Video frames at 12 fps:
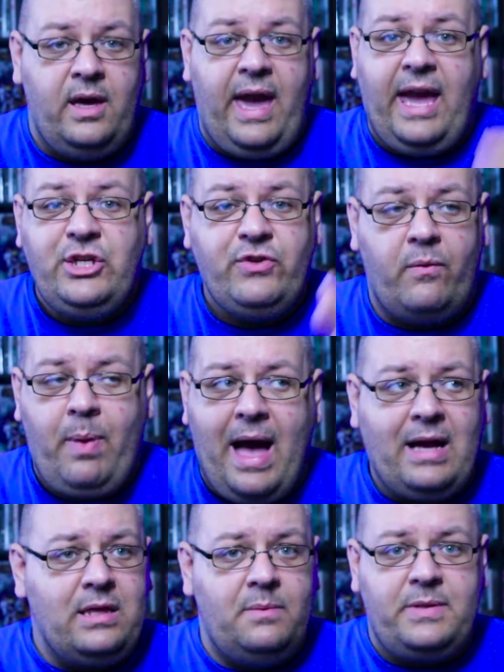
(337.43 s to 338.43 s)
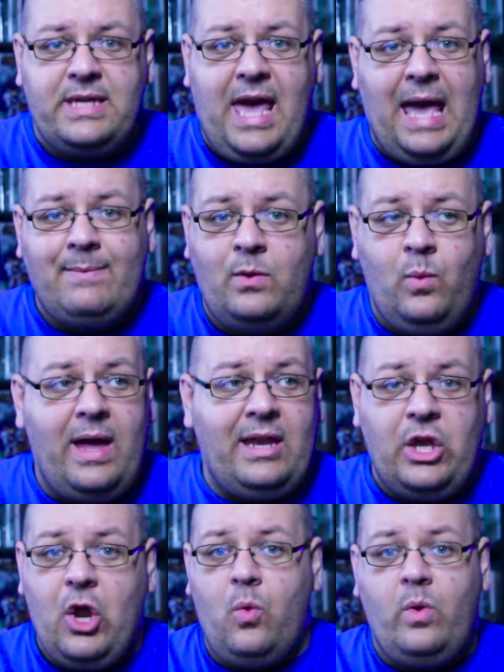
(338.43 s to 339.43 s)
Age of Apocalypse came and went.
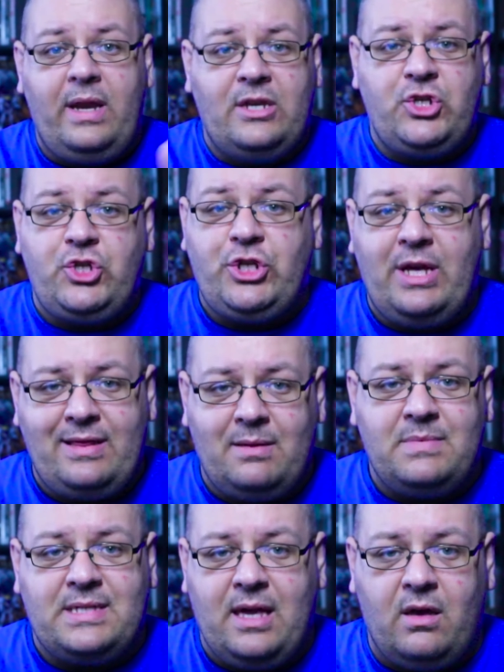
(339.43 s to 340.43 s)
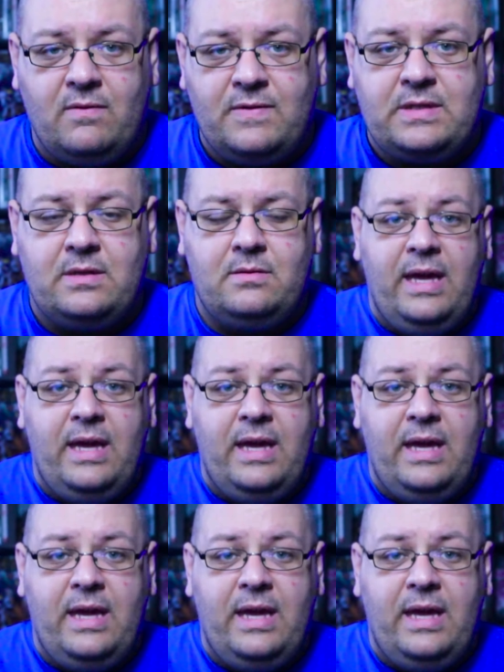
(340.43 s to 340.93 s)
No one shit themselves.